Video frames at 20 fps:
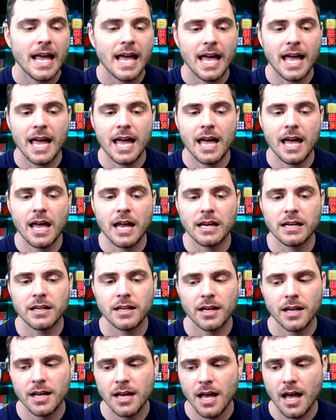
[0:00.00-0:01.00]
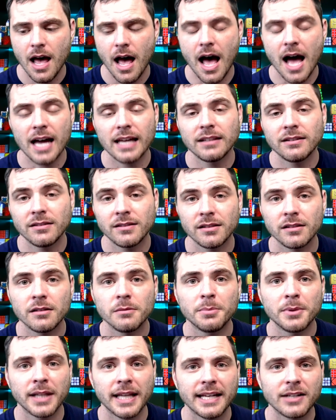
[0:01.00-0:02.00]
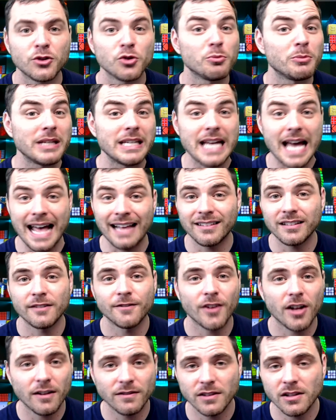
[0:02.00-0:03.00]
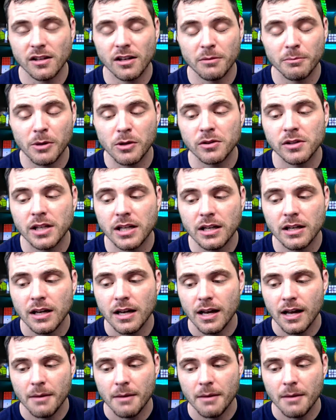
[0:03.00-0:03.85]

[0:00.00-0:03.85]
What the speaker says: And I still plan to be as involved in the community.